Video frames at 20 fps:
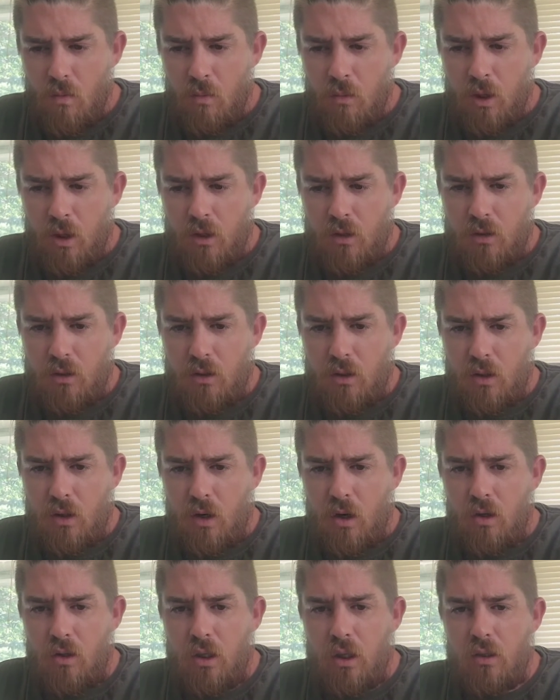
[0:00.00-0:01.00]
but
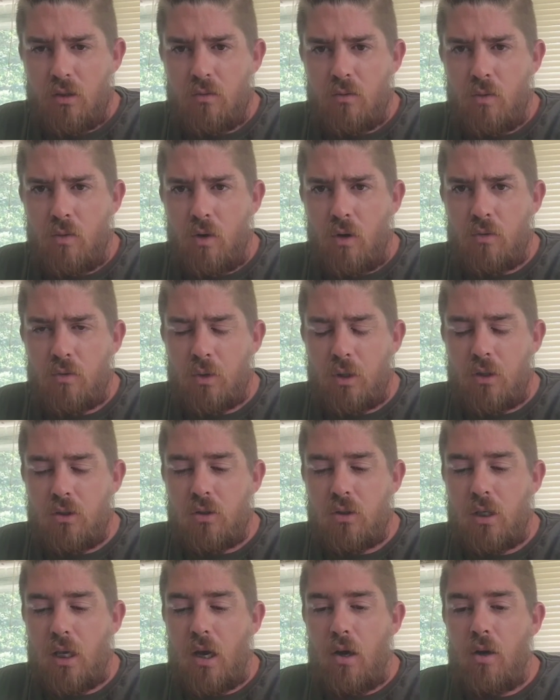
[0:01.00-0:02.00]
all that revolves around
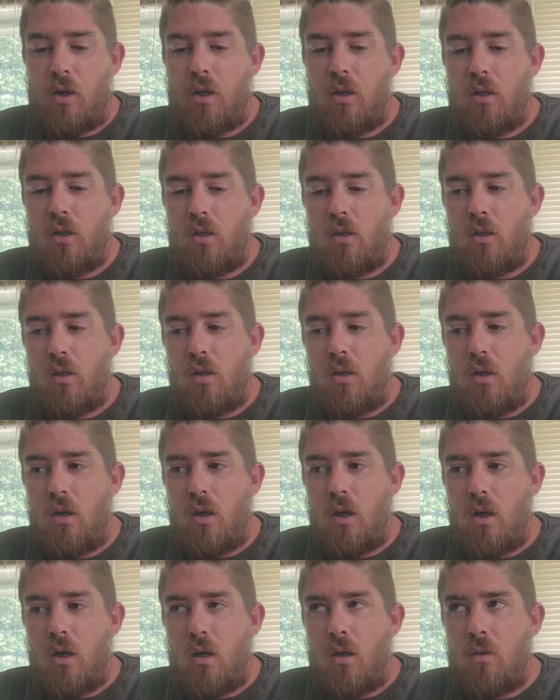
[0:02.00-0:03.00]
scouting.
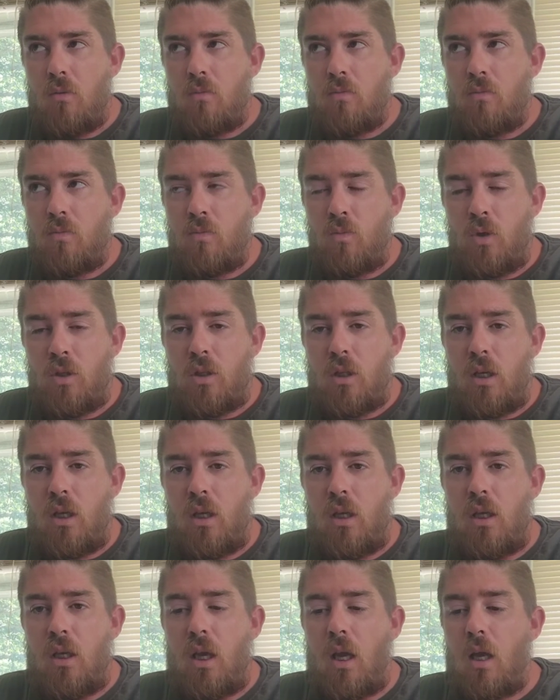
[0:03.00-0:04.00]
With
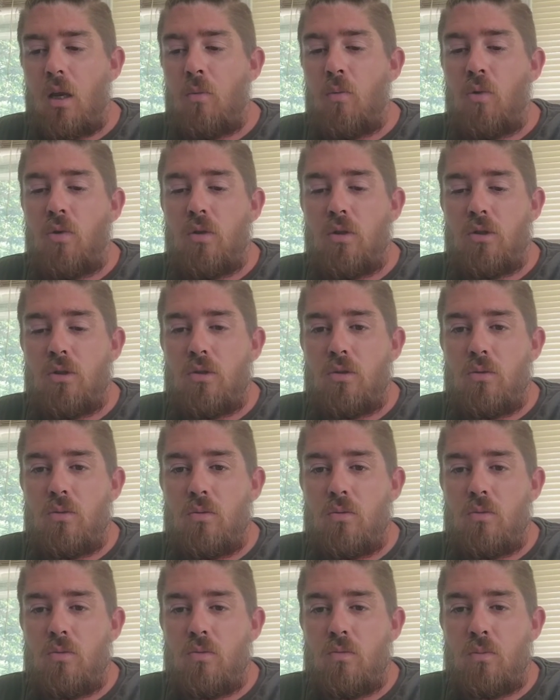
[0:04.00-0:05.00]
any animal that you
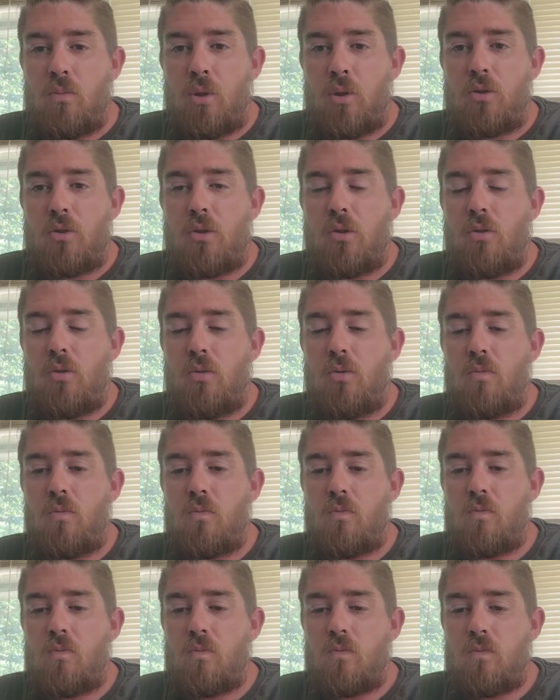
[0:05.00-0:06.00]
pursue,
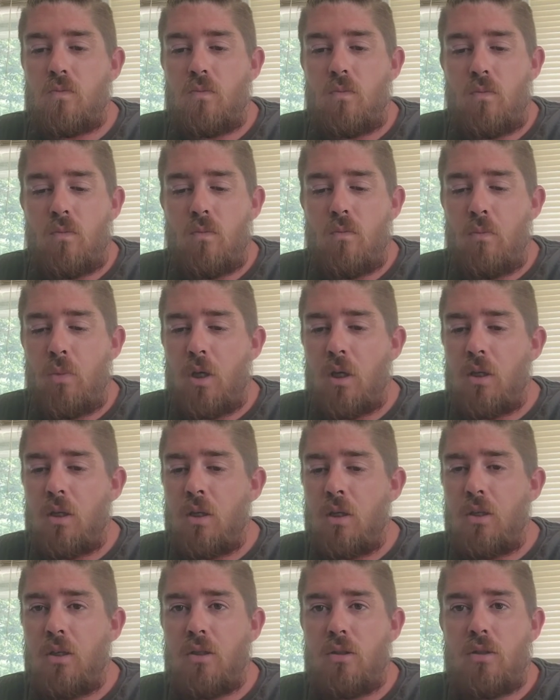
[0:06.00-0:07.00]
be it
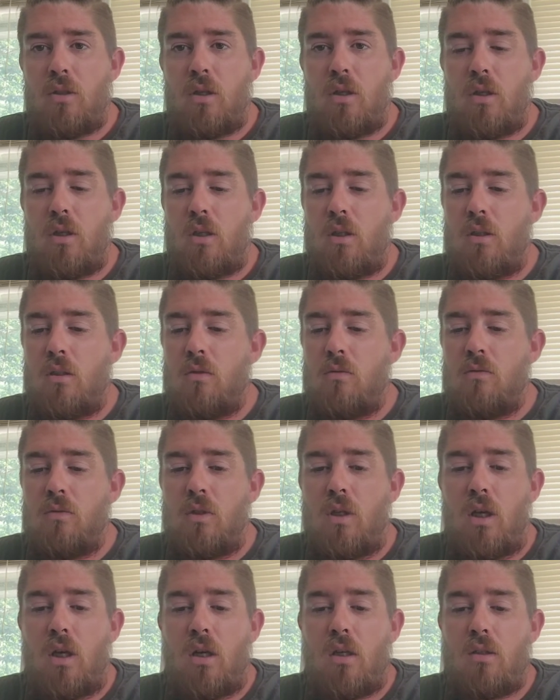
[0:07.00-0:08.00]
deer, turkey,
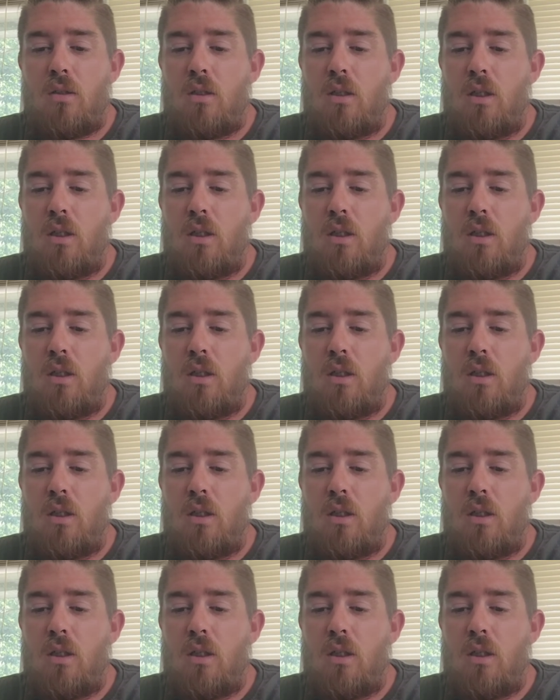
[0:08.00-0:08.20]
ducks,